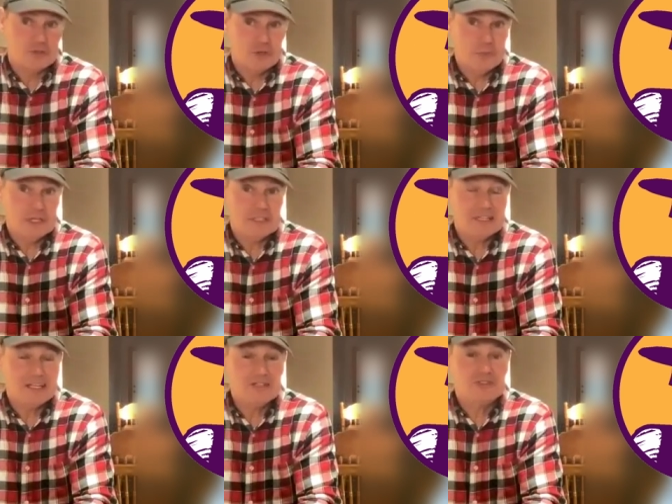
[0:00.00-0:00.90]
group, it
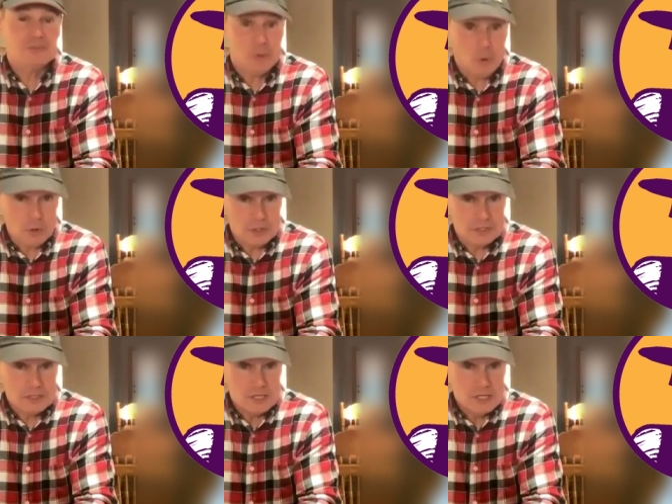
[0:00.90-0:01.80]
takes
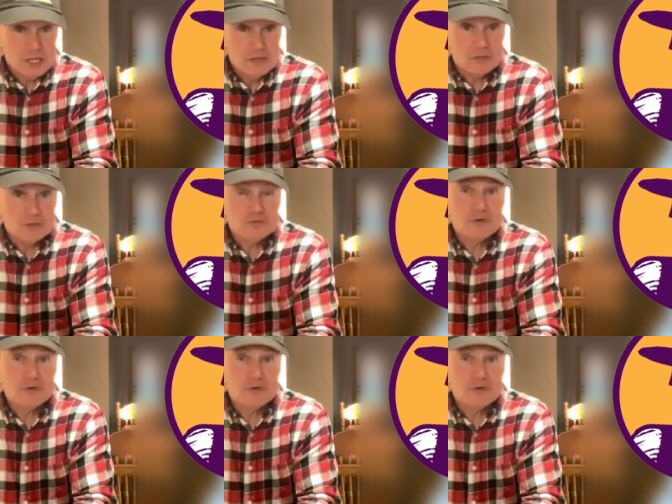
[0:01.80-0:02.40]
support. Those